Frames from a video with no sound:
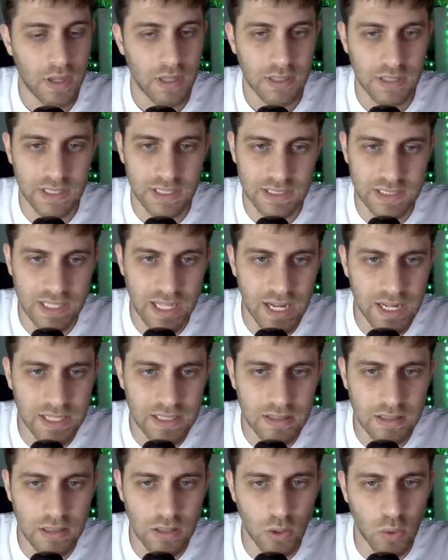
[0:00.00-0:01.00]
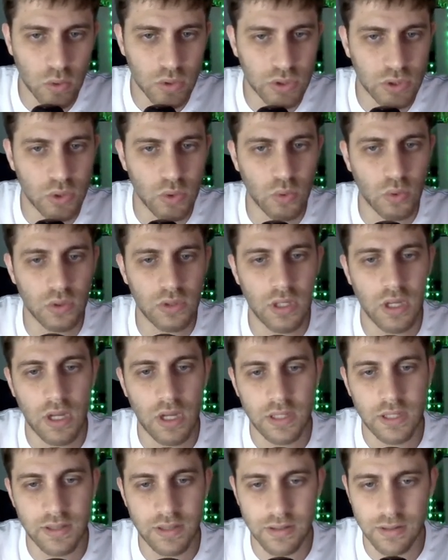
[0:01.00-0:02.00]
This knight looks good,
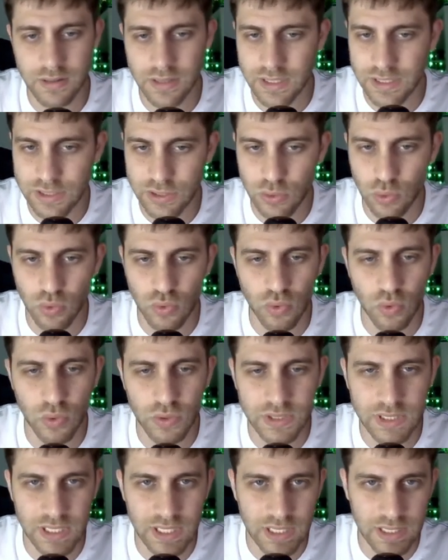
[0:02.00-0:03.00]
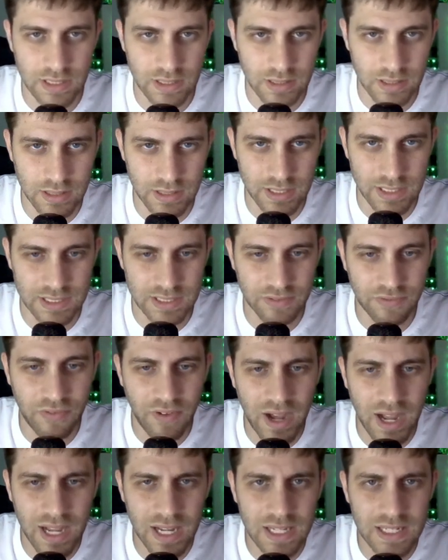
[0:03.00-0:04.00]
these two rooks in these
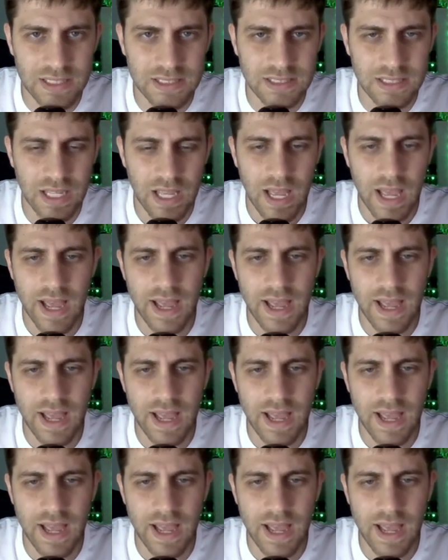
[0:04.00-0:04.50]
files,